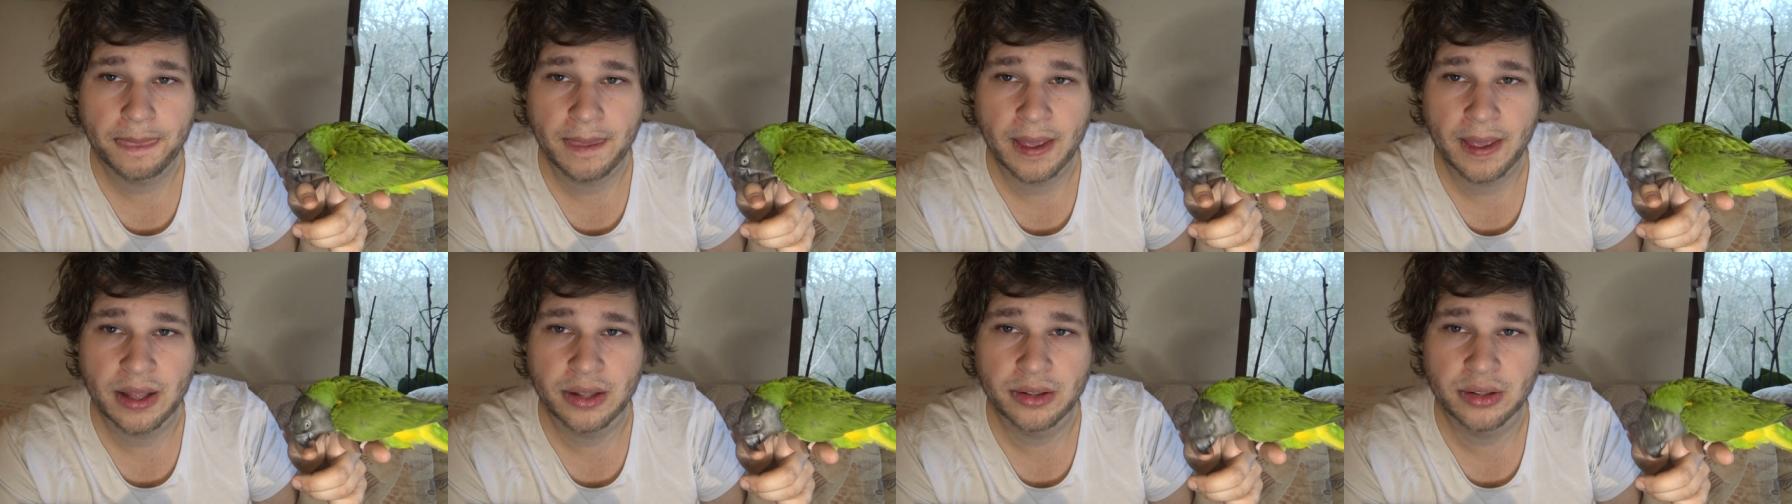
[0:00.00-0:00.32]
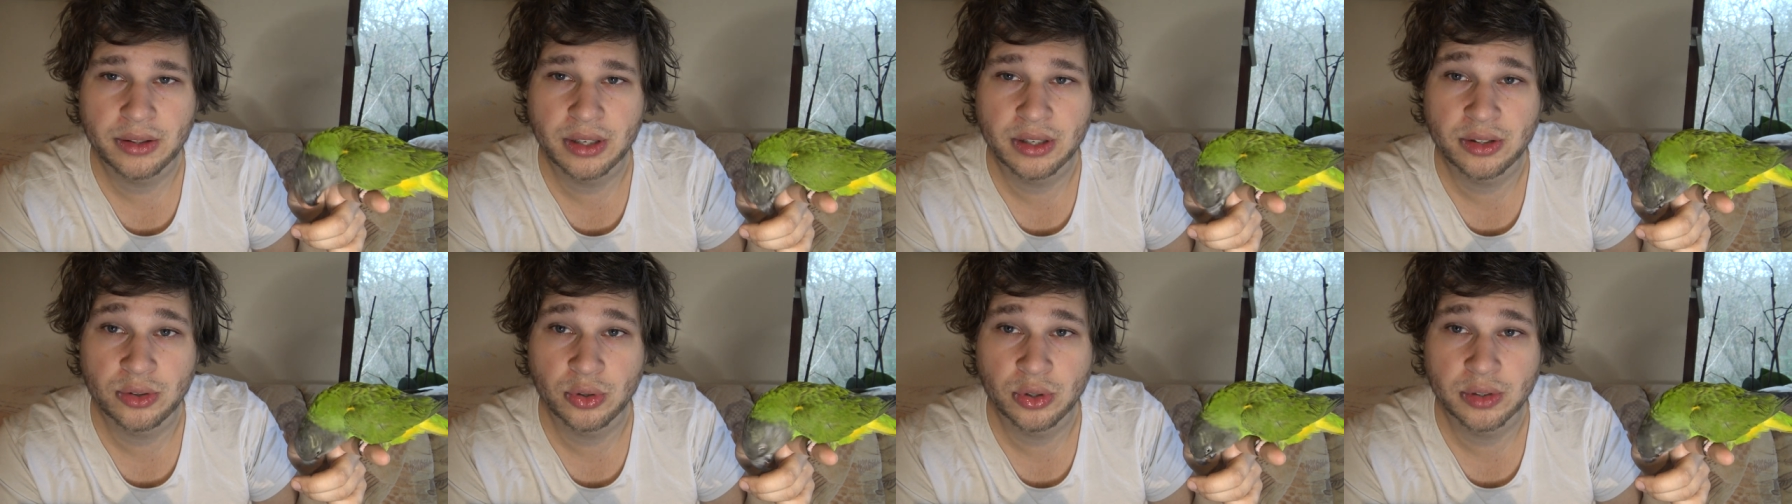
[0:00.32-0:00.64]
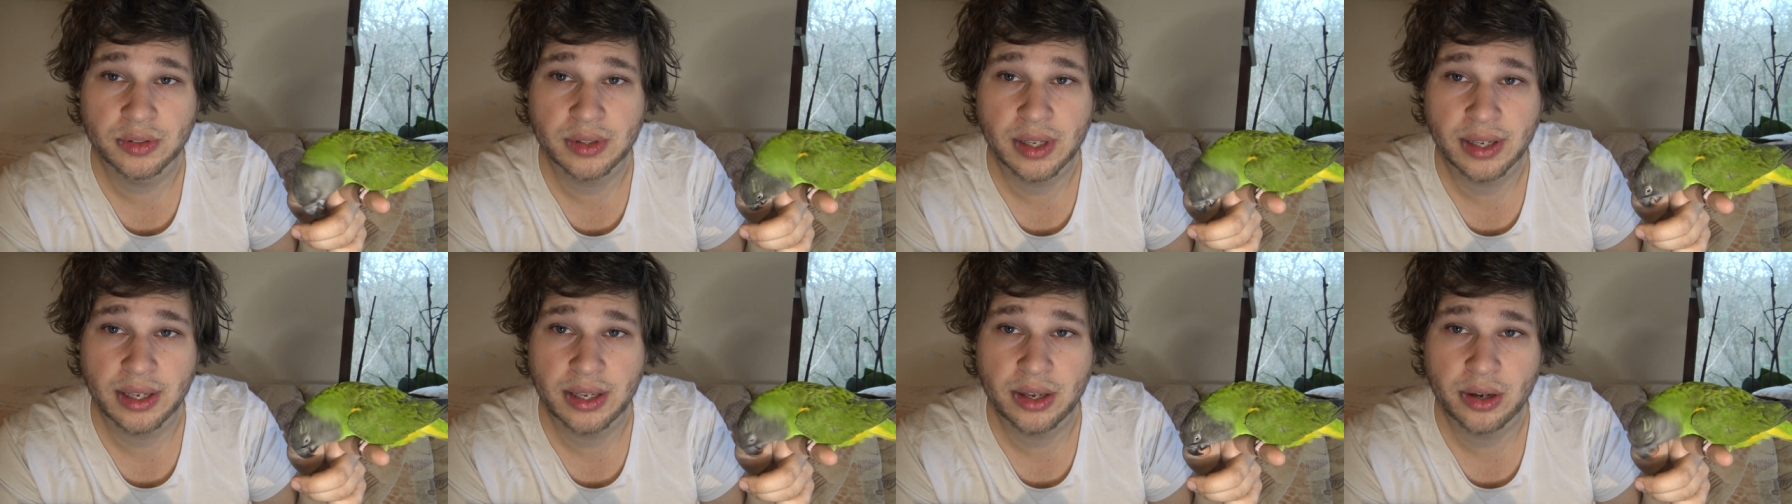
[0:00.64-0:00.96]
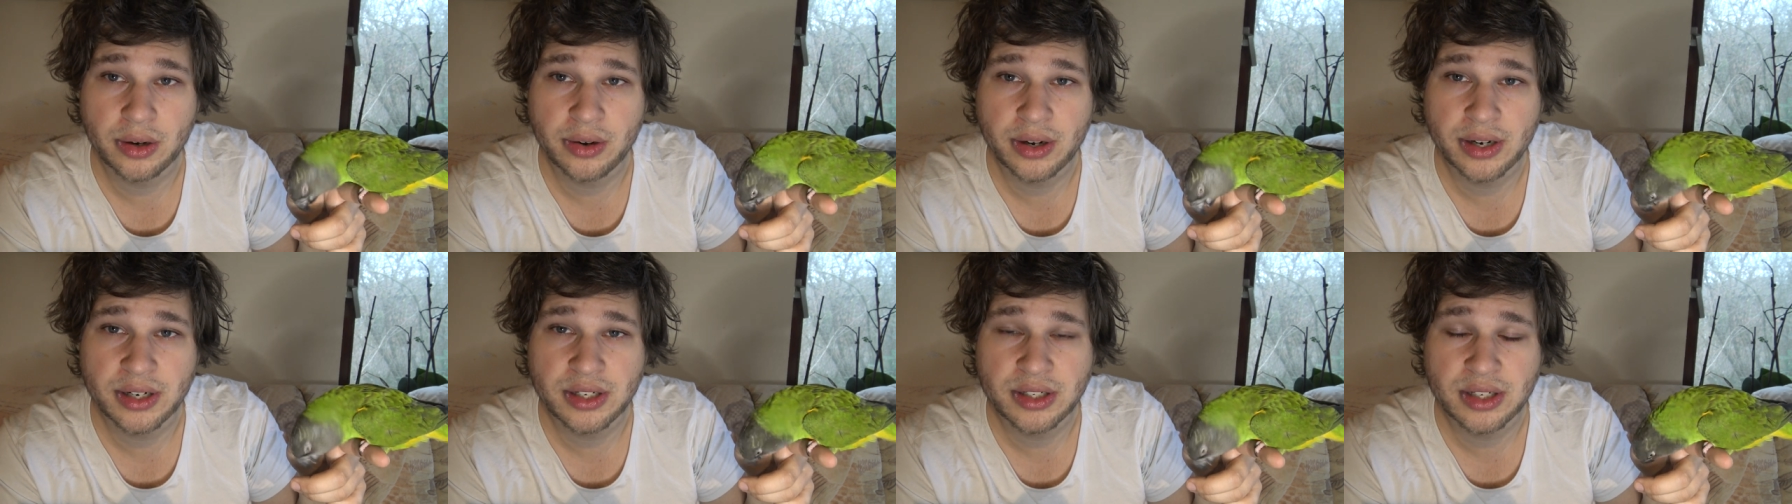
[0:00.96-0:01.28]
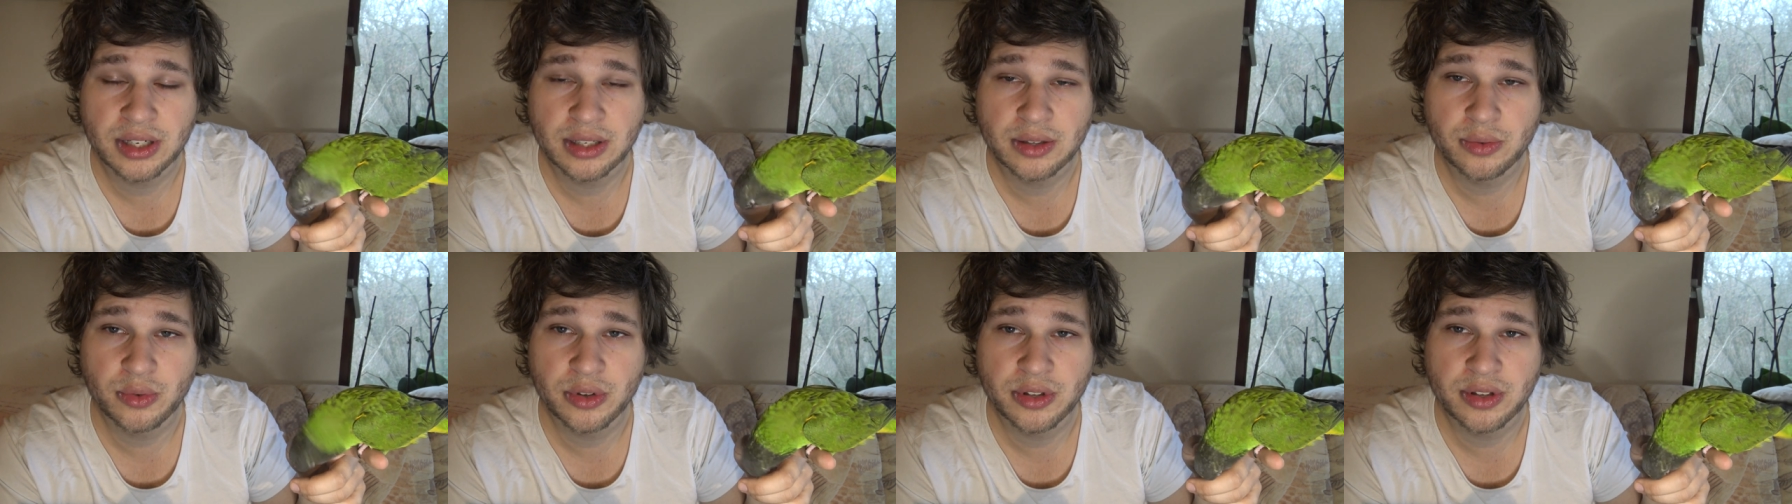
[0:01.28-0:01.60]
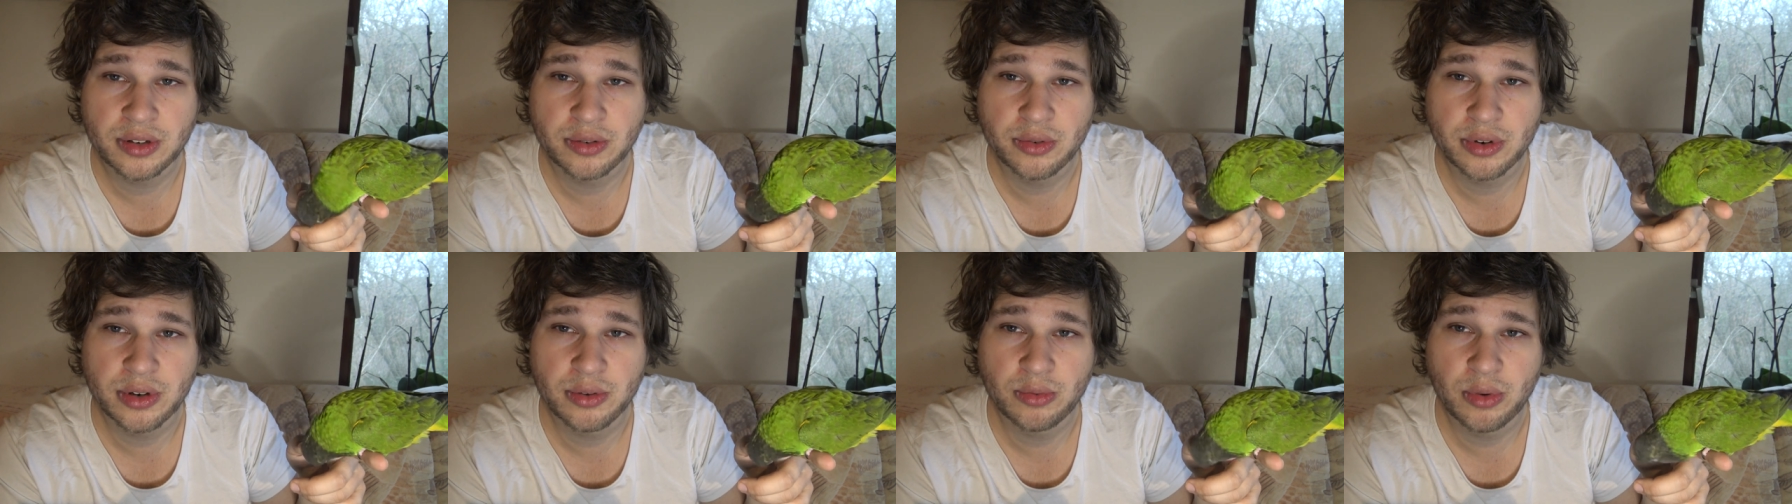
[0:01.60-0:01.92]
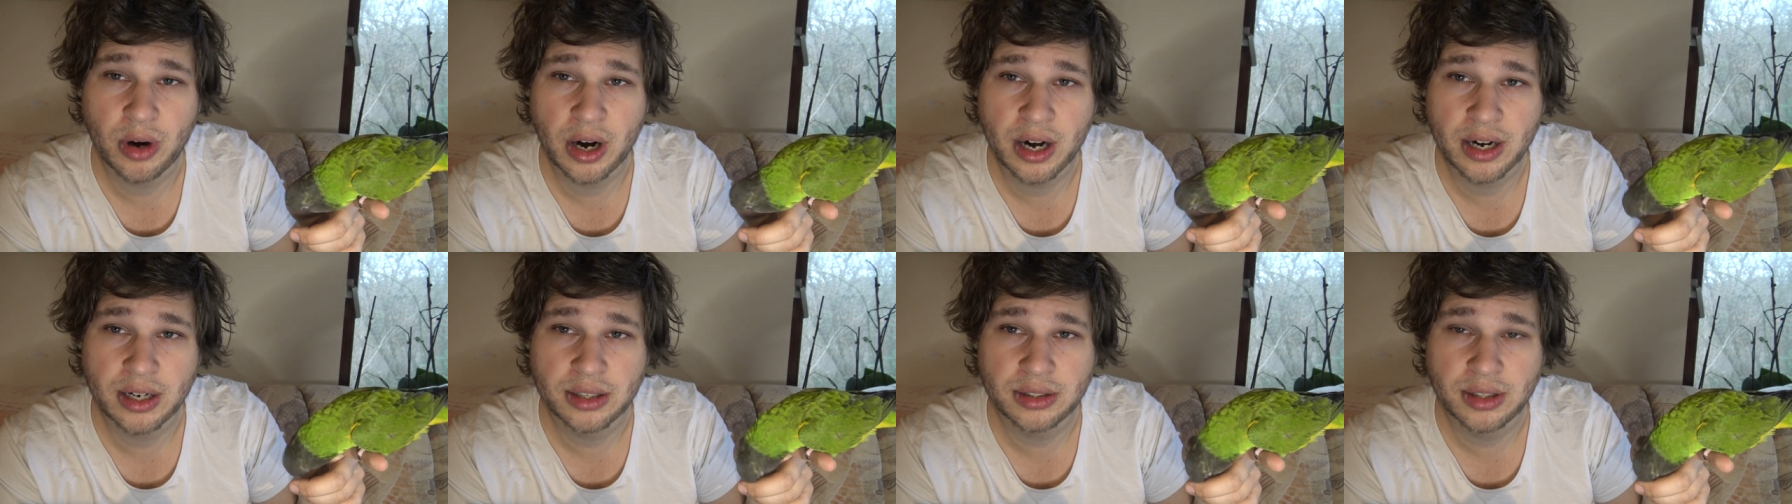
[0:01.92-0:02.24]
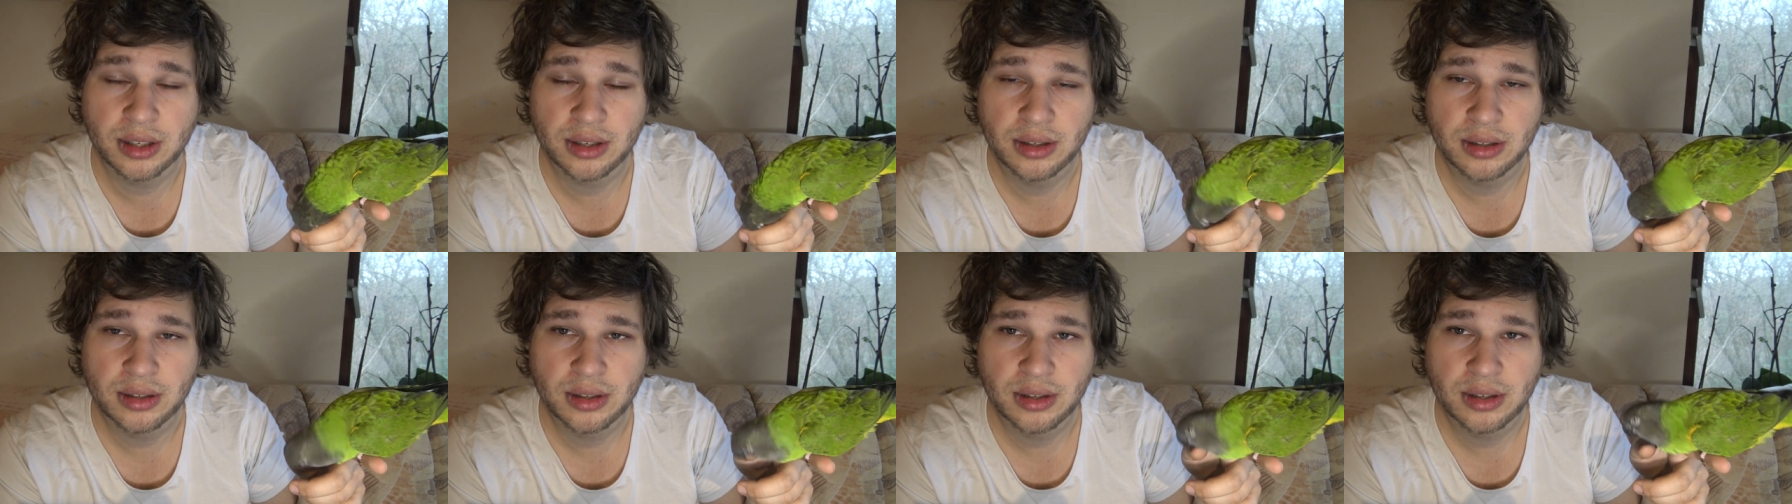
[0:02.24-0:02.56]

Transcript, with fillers: and then not encourage it with a reward.